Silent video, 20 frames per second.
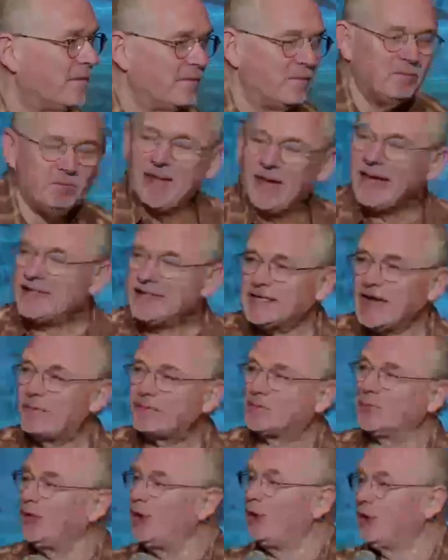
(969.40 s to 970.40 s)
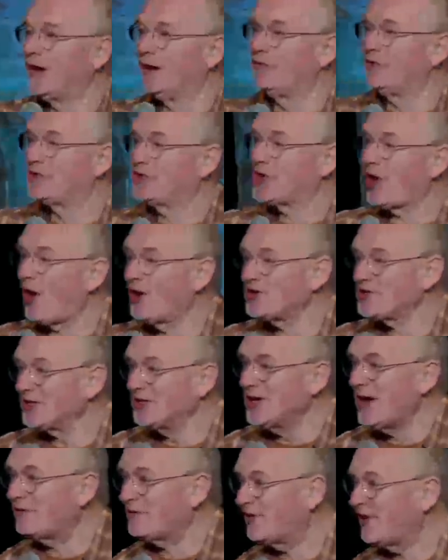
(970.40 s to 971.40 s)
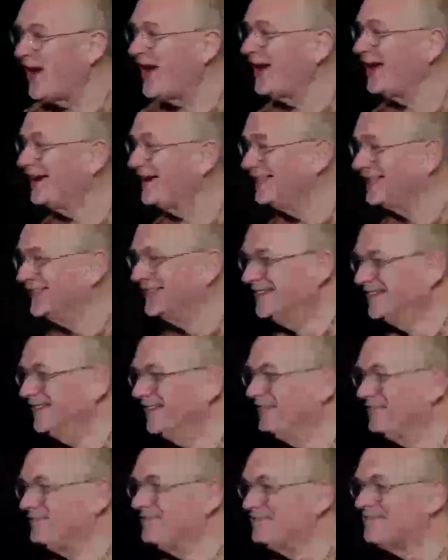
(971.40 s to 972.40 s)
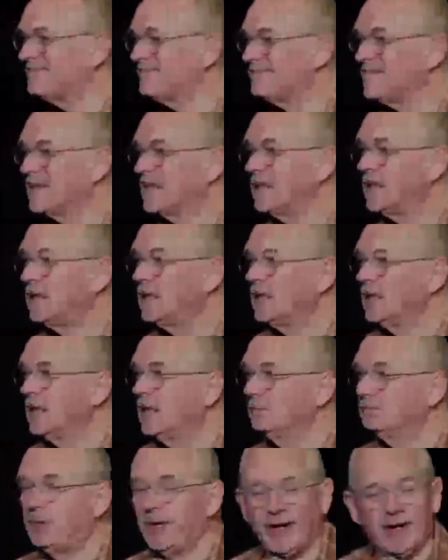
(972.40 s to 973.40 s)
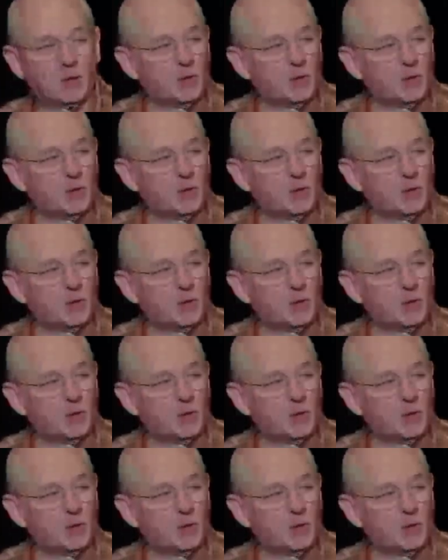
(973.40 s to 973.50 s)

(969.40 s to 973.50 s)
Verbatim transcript: Many times we don't give the jars enough credit, but it